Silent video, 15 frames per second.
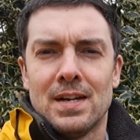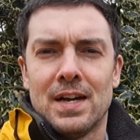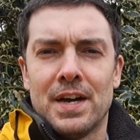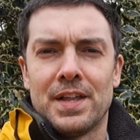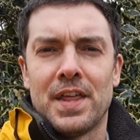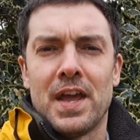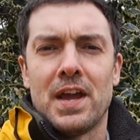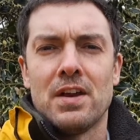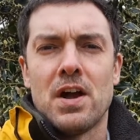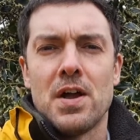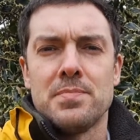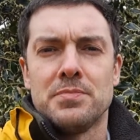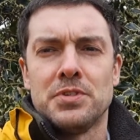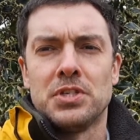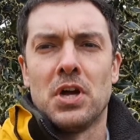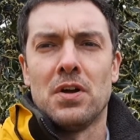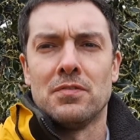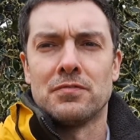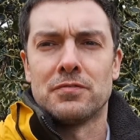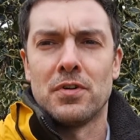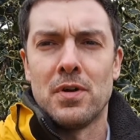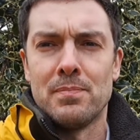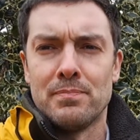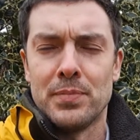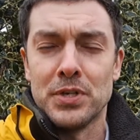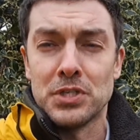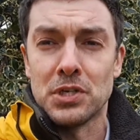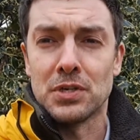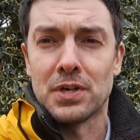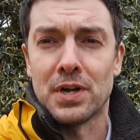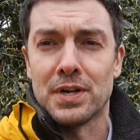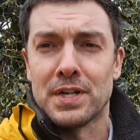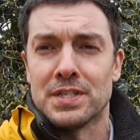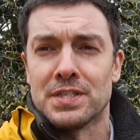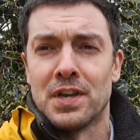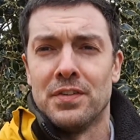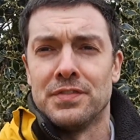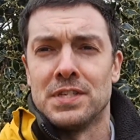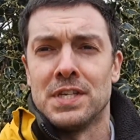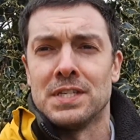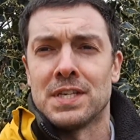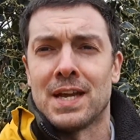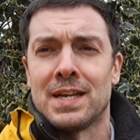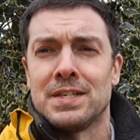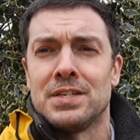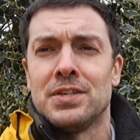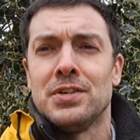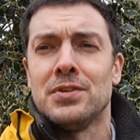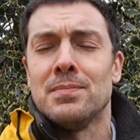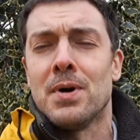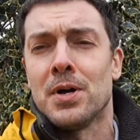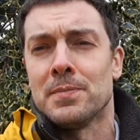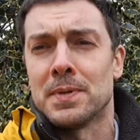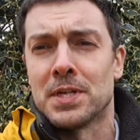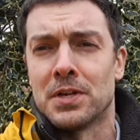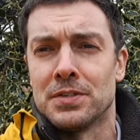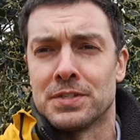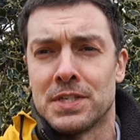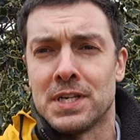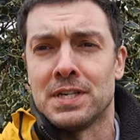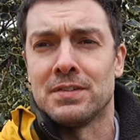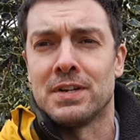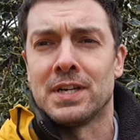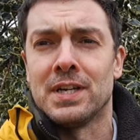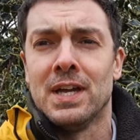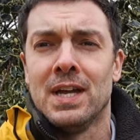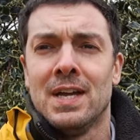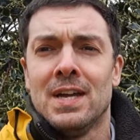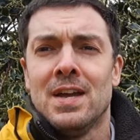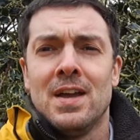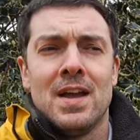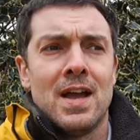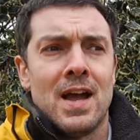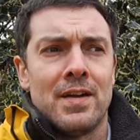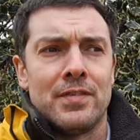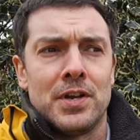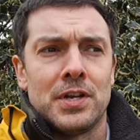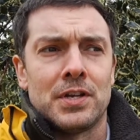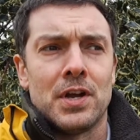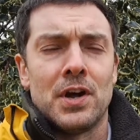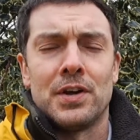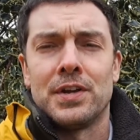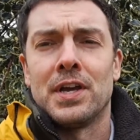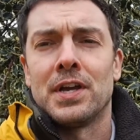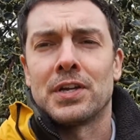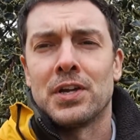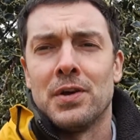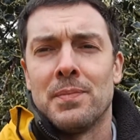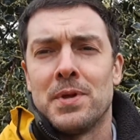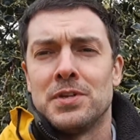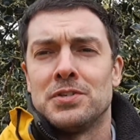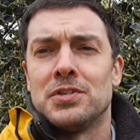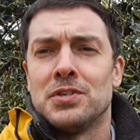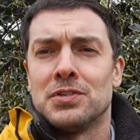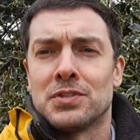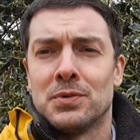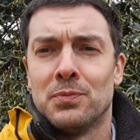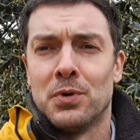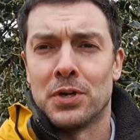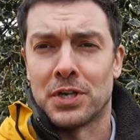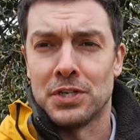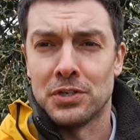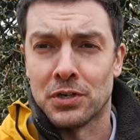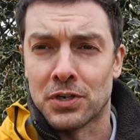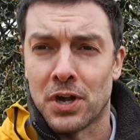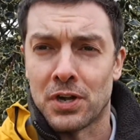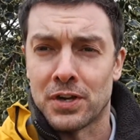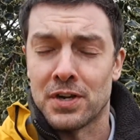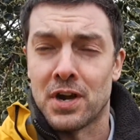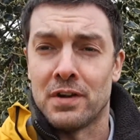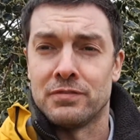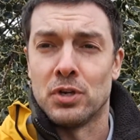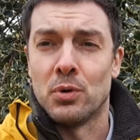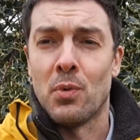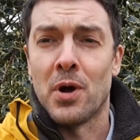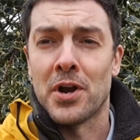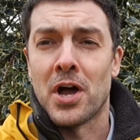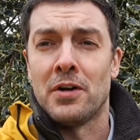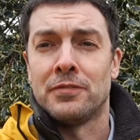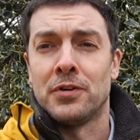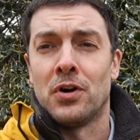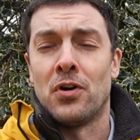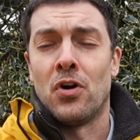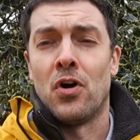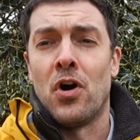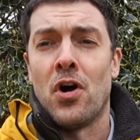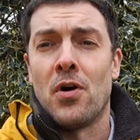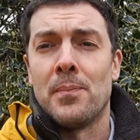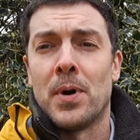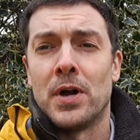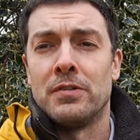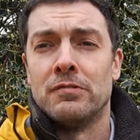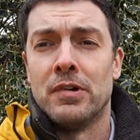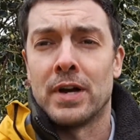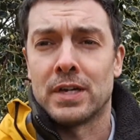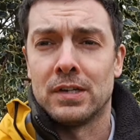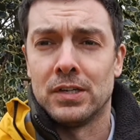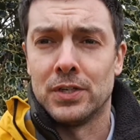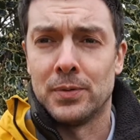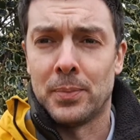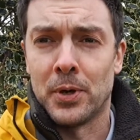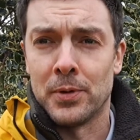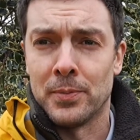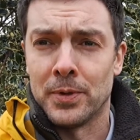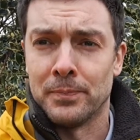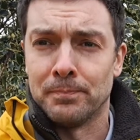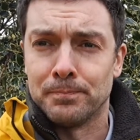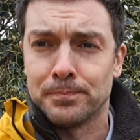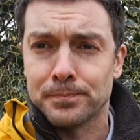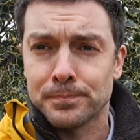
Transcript: Hi there, I'm Jon from Basjoo Gardening Services, and you might be considering having a gardener come and do some work in your garden, either a one off or by regular appointment.